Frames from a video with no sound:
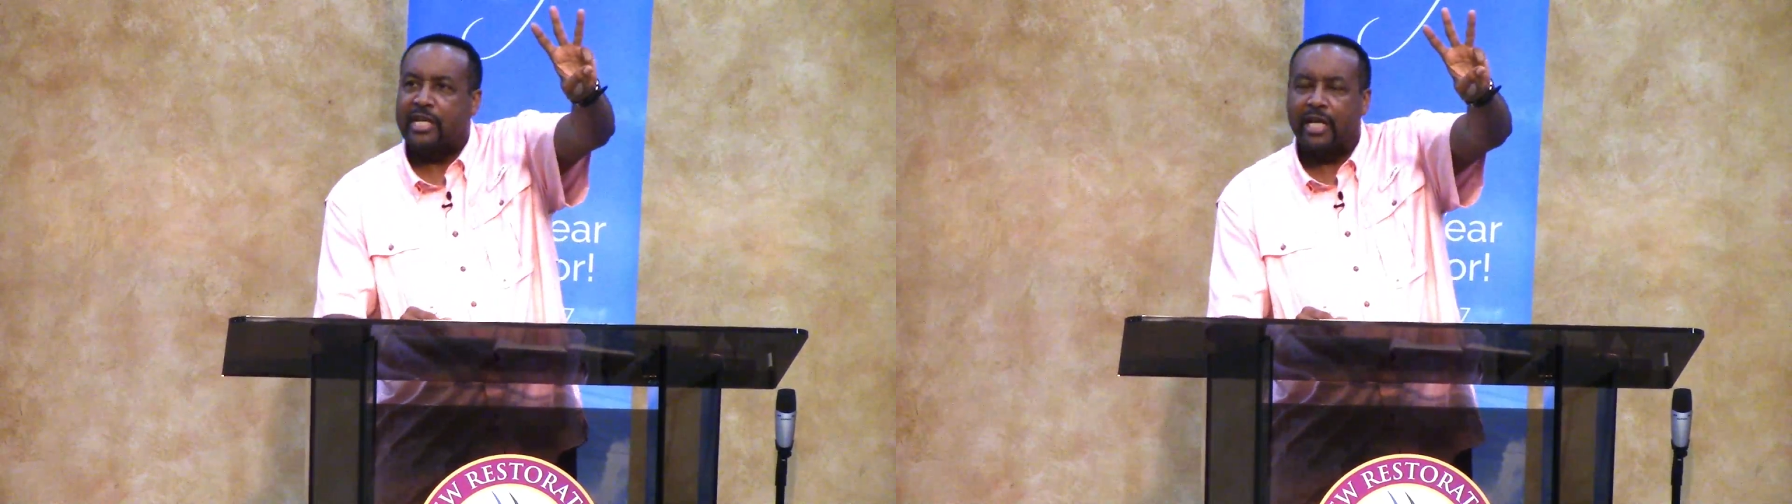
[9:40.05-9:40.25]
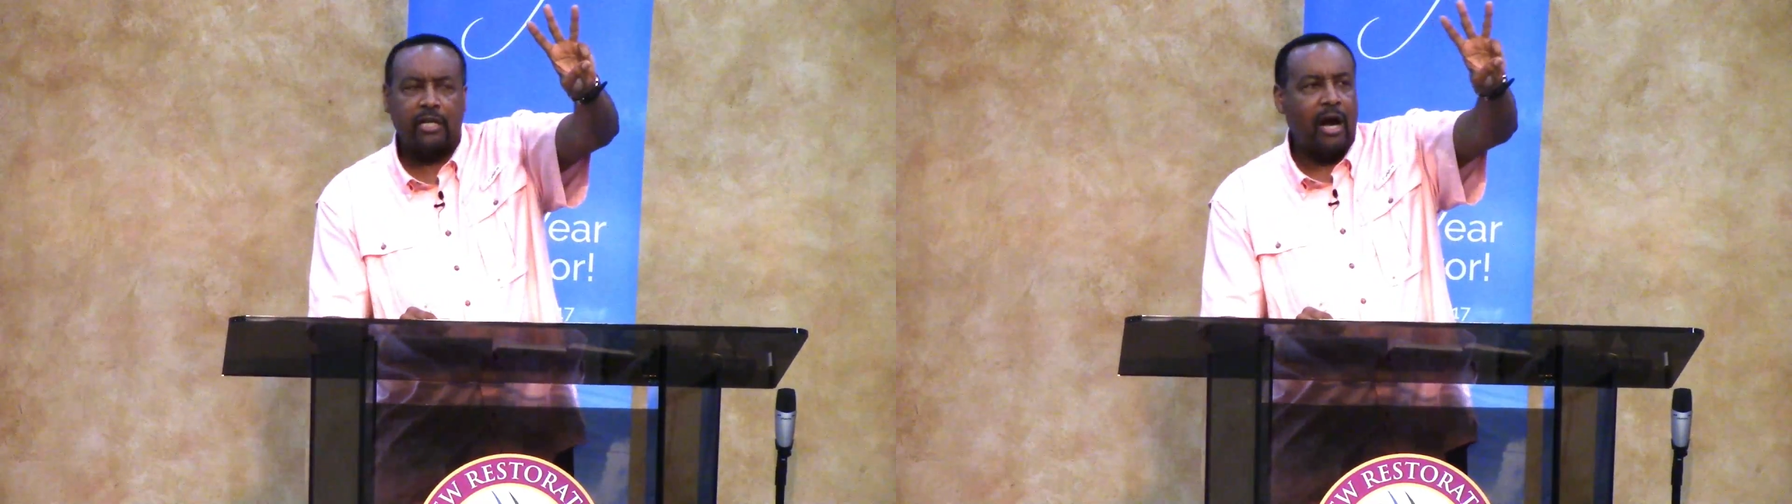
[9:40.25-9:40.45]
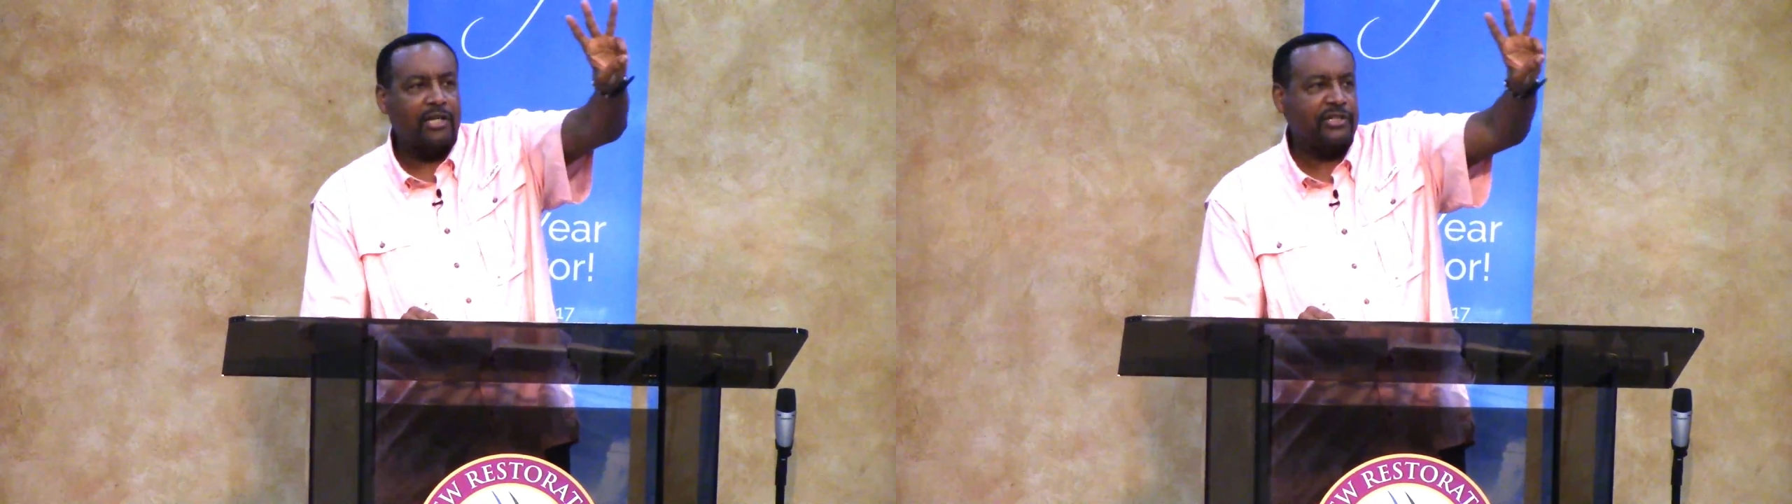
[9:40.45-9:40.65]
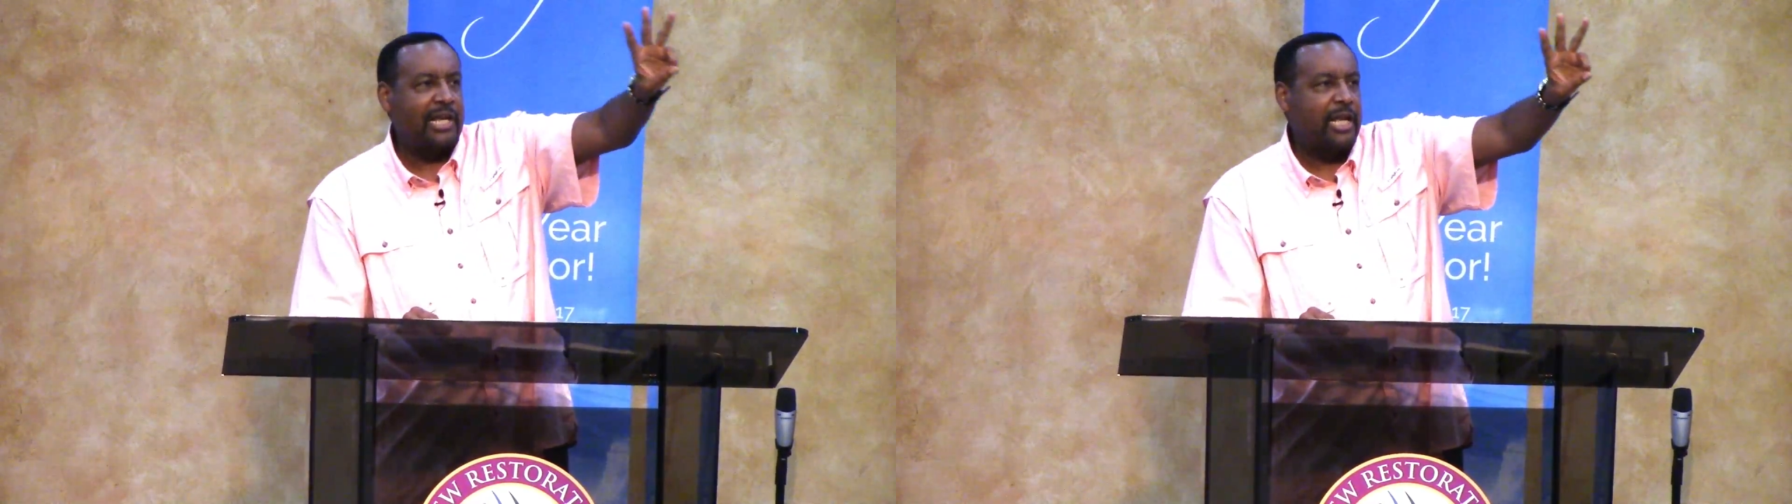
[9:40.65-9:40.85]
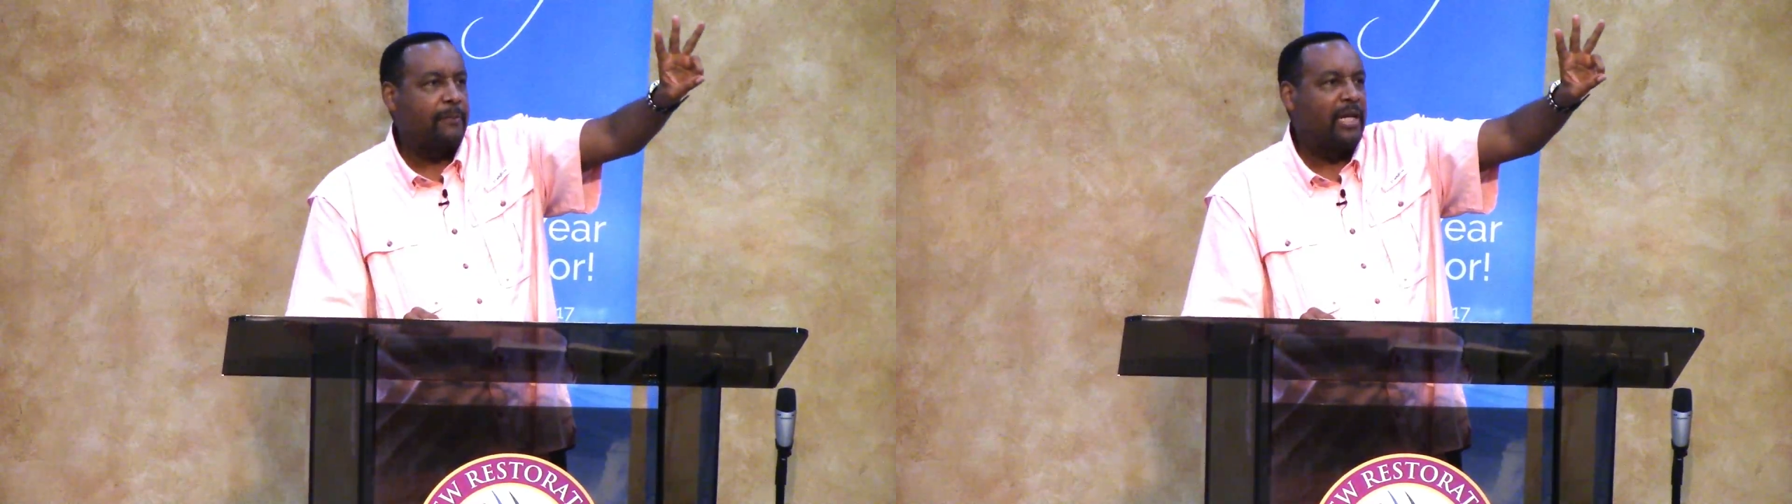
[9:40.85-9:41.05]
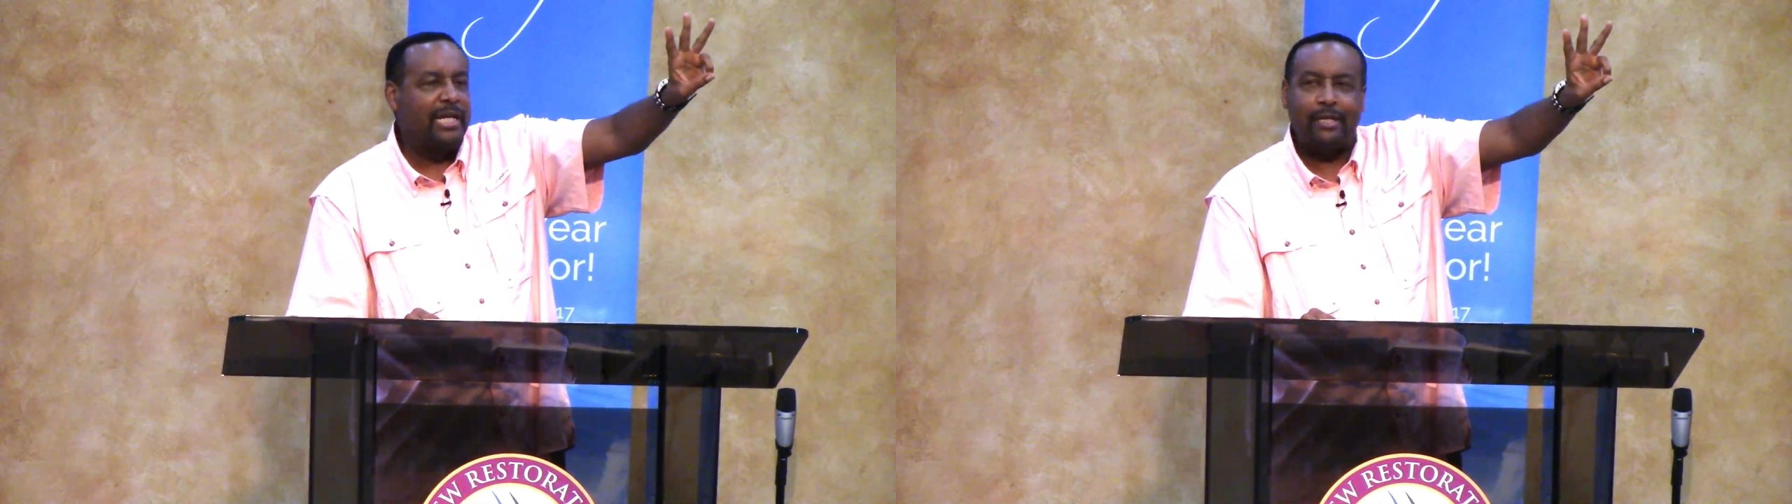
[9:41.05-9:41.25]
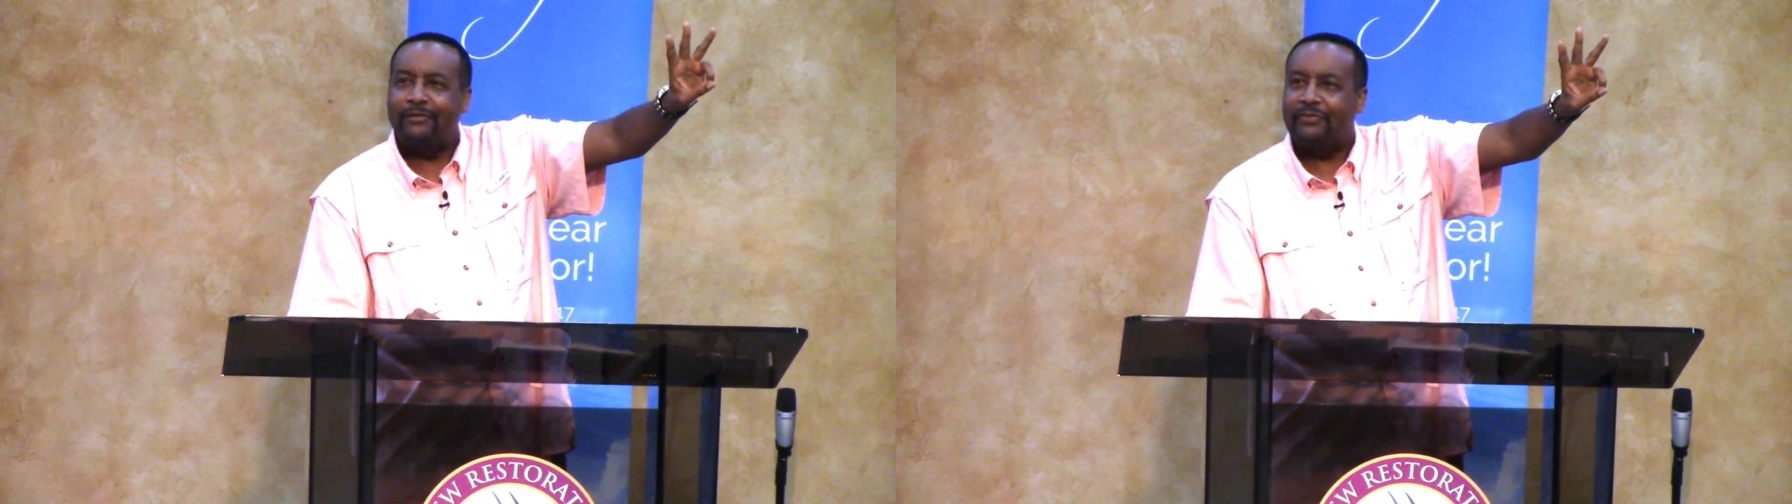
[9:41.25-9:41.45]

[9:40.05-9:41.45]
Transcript: that God's telling him to leave.